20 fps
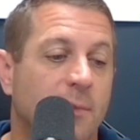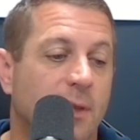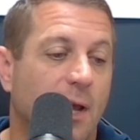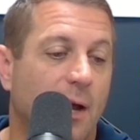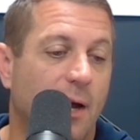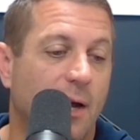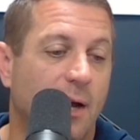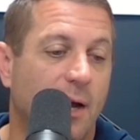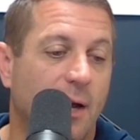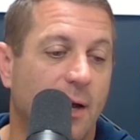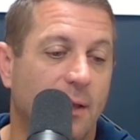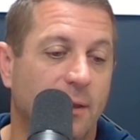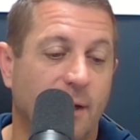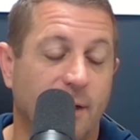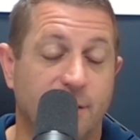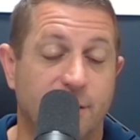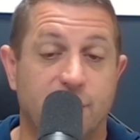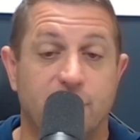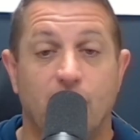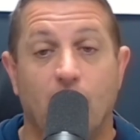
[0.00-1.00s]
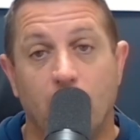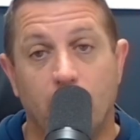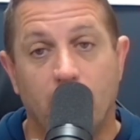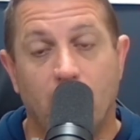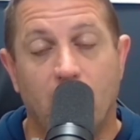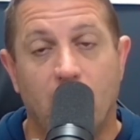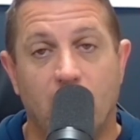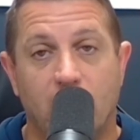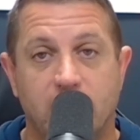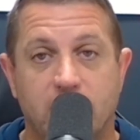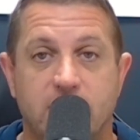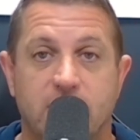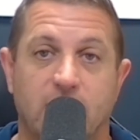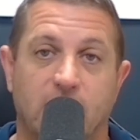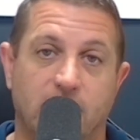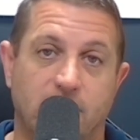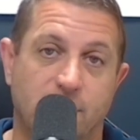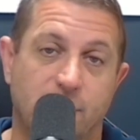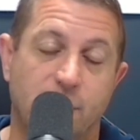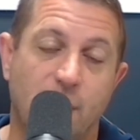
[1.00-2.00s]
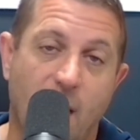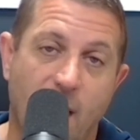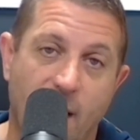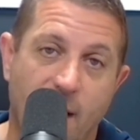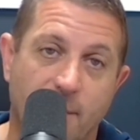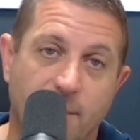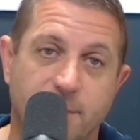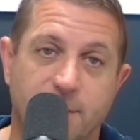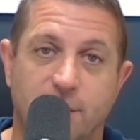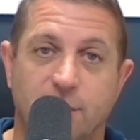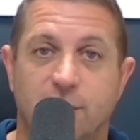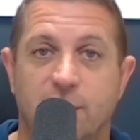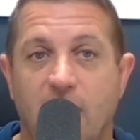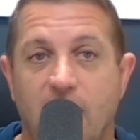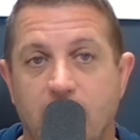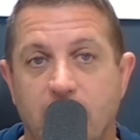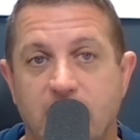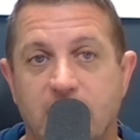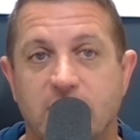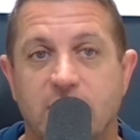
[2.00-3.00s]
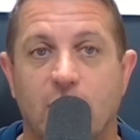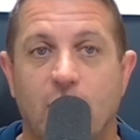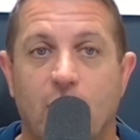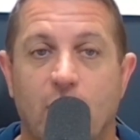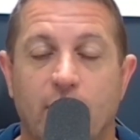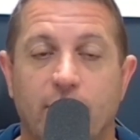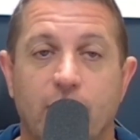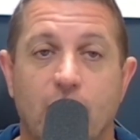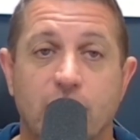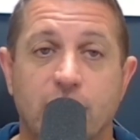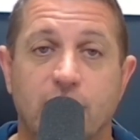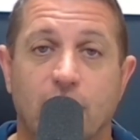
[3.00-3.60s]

Like Starbucks and Chops and Jamie's and all of those.